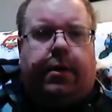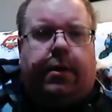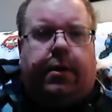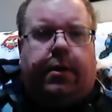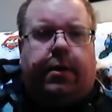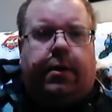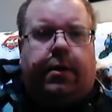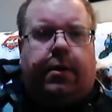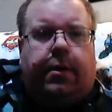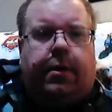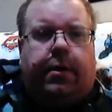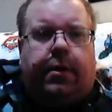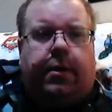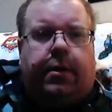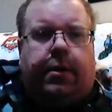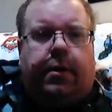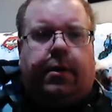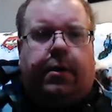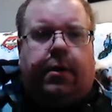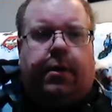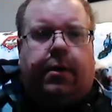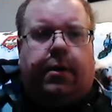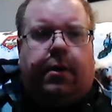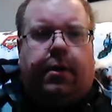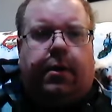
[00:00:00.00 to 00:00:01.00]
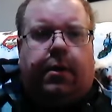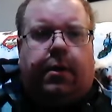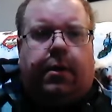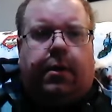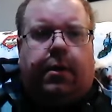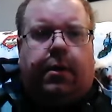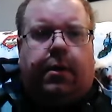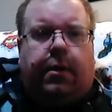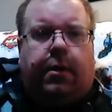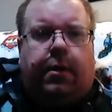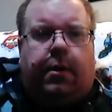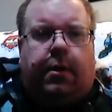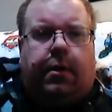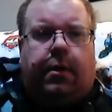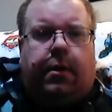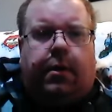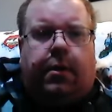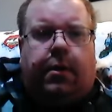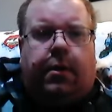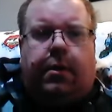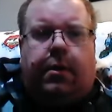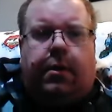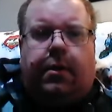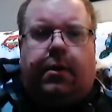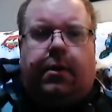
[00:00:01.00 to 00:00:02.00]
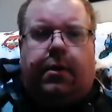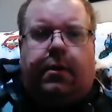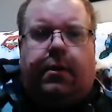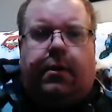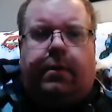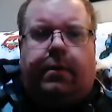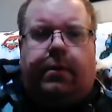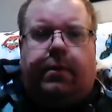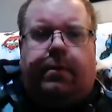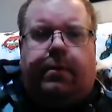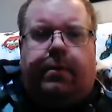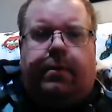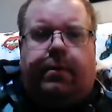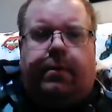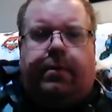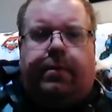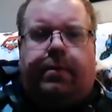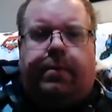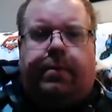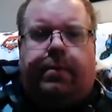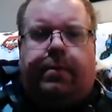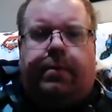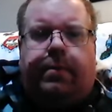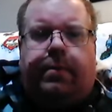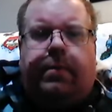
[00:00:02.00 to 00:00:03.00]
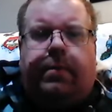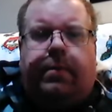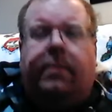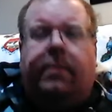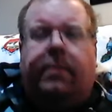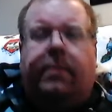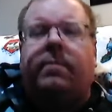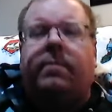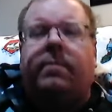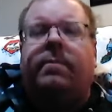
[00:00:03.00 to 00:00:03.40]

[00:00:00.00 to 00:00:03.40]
[no speech]